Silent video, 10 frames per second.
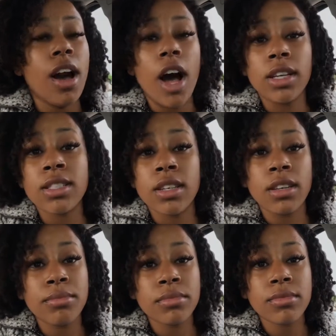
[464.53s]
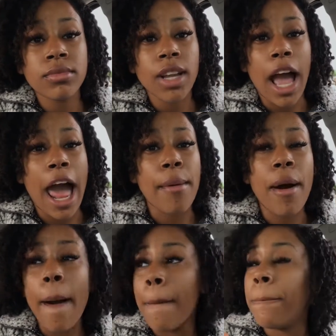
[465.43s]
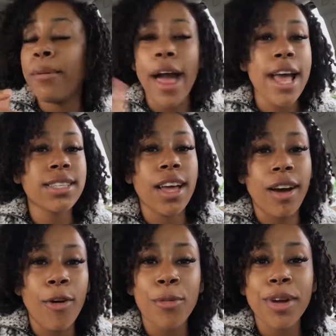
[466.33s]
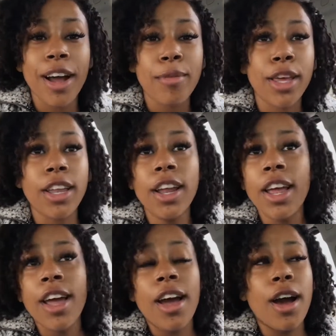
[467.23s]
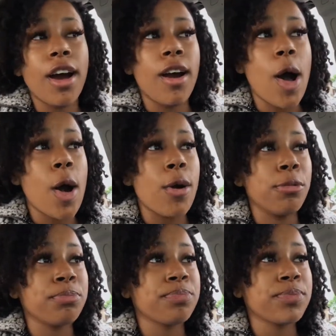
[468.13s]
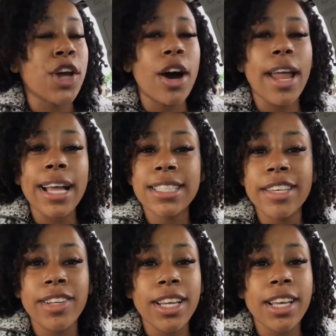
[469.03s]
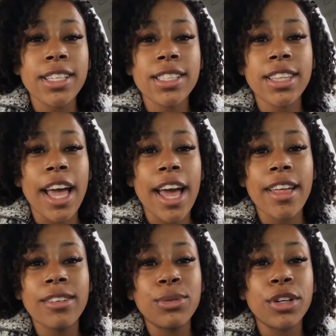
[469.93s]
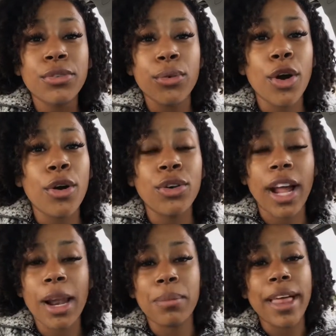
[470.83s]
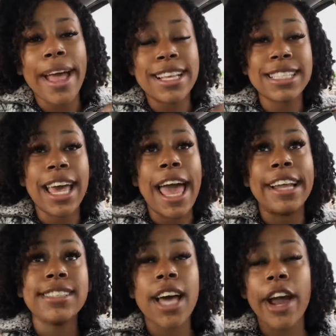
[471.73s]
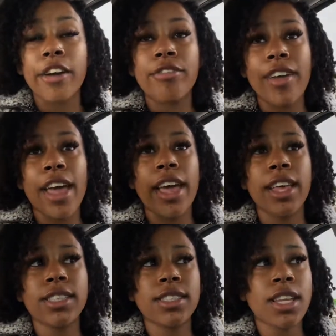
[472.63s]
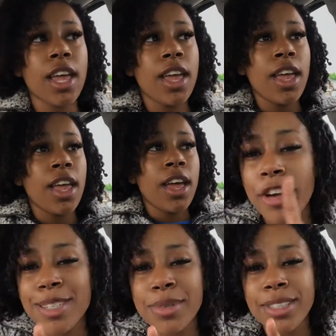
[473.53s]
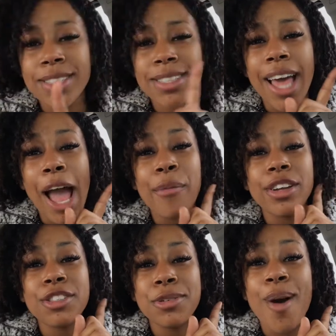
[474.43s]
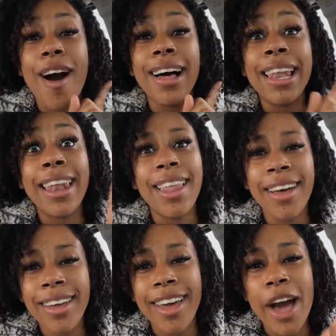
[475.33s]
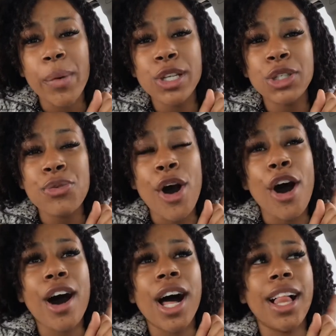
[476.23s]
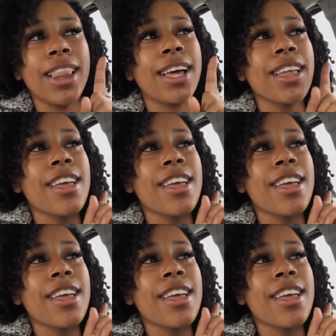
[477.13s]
awesome. I had a blast at homecoming. All the activities that were thrown, I had a blast at Tiger Fest. Freshmen, I wish you all luck. I wish you all